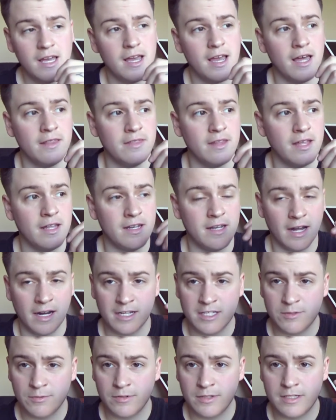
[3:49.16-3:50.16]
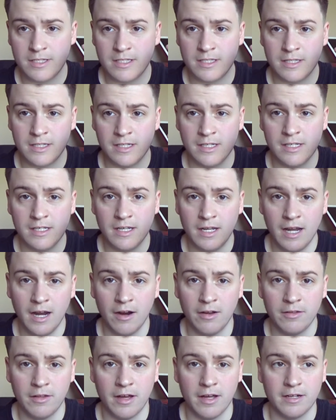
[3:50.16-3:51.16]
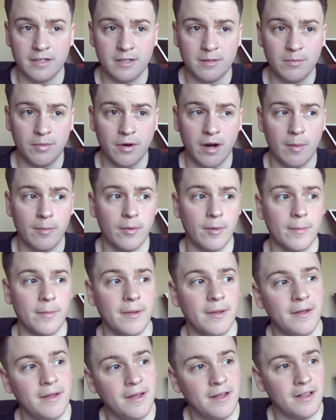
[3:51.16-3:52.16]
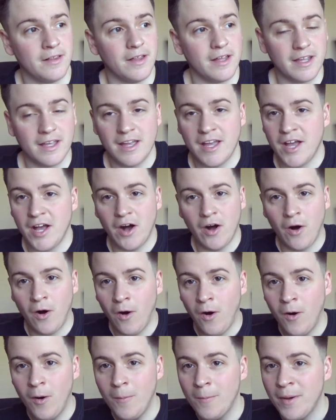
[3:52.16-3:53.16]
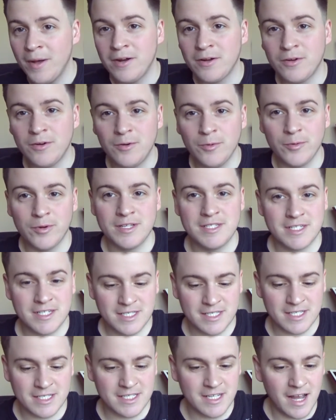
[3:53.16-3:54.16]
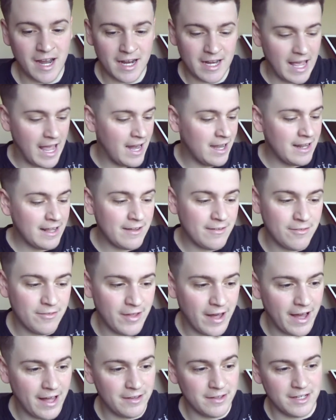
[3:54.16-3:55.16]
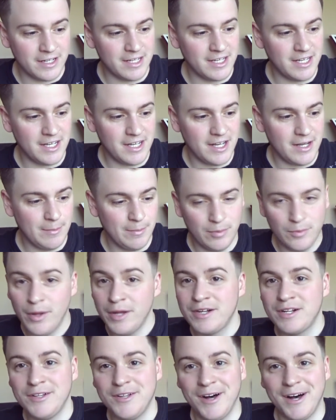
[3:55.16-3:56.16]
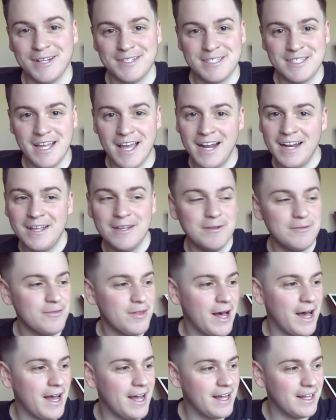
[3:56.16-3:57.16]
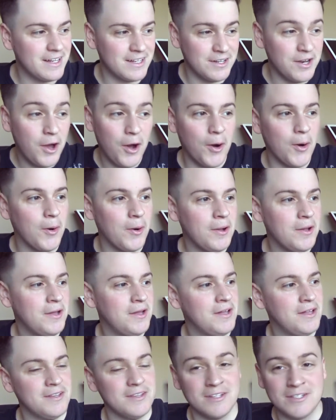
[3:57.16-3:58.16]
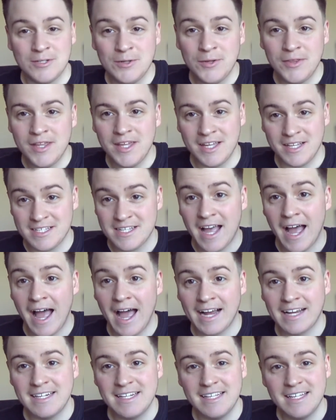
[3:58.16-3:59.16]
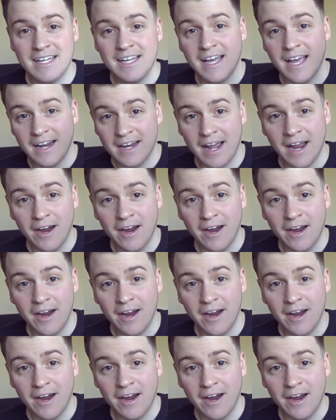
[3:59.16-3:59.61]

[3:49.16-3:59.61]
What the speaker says: and then next was the hairline problem. Like, all medical risks aside, any of that, like blood clots, any of that, no. The two things, acne and